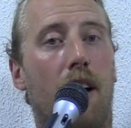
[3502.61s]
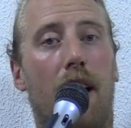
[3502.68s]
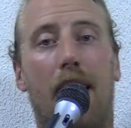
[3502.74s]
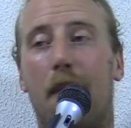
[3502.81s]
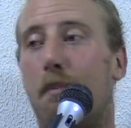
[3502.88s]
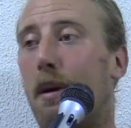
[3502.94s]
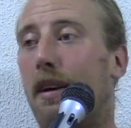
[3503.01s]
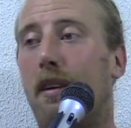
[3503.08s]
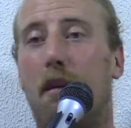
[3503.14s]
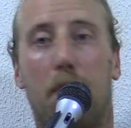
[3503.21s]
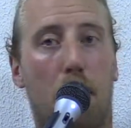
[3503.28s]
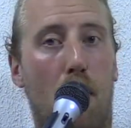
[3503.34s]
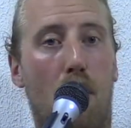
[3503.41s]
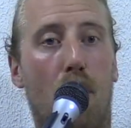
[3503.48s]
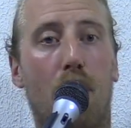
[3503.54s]
I bring the
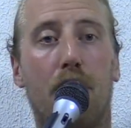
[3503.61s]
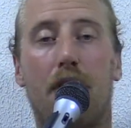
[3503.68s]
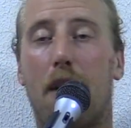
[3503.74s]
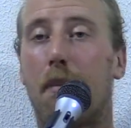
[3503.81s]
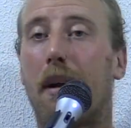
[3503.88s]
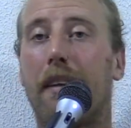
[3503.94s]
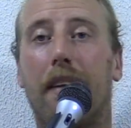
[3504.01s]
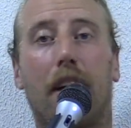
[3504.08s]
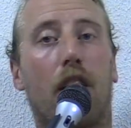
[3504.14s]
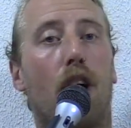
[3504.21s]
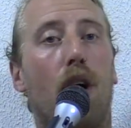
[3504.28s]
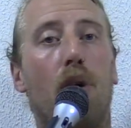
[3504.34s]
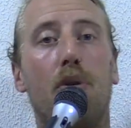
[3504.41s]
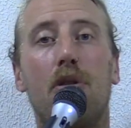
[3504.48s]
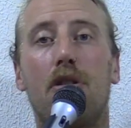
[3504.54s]
balls. I bring the
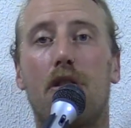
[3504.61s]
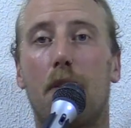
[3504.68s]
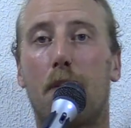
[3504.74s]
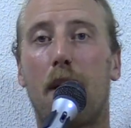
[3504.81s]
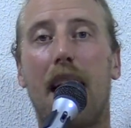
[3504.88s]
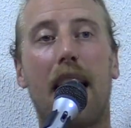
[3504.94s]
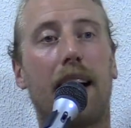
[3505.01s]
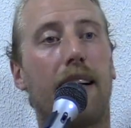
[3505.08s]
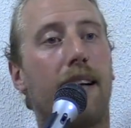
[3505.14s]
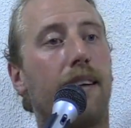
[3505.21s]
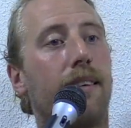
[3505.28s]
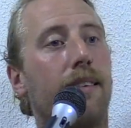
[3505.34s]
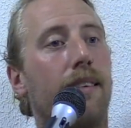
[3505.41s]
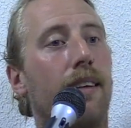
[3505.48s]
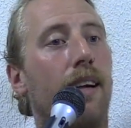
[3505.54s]
cones to
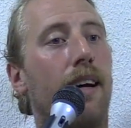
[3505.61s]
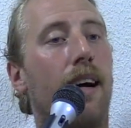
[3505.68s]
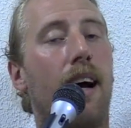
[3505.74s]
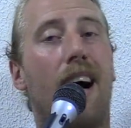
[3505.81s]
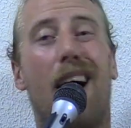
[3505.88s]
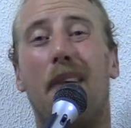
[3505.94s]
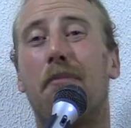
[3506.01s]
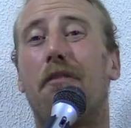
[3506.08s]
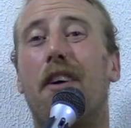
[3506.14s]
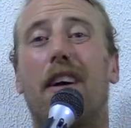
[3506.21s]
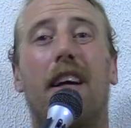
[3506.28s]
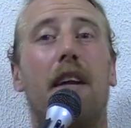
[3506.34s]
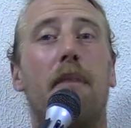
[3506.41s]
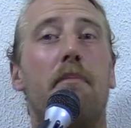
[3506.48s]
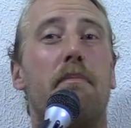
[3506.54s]
practice. I'm
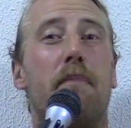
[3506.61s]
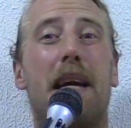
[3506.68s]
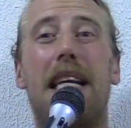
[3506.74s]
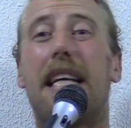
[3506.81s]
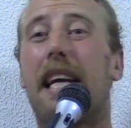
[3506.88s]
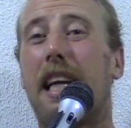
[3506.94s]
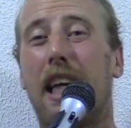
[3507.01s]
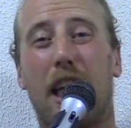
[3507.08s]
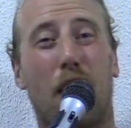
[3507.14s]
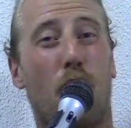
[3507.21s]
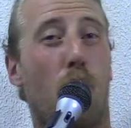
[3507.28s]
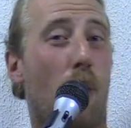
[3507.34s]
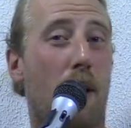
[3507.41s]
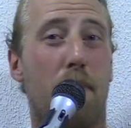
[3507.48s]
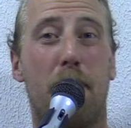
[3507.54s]
fucking making
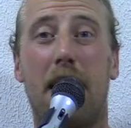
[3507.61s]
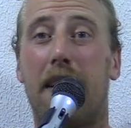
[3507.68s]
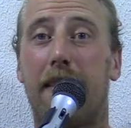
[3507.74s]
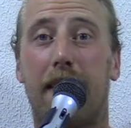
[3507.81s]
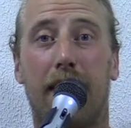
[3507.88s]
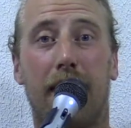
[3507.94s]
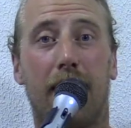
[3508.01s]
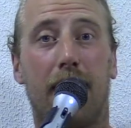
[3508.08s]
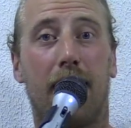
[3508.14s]
equipment.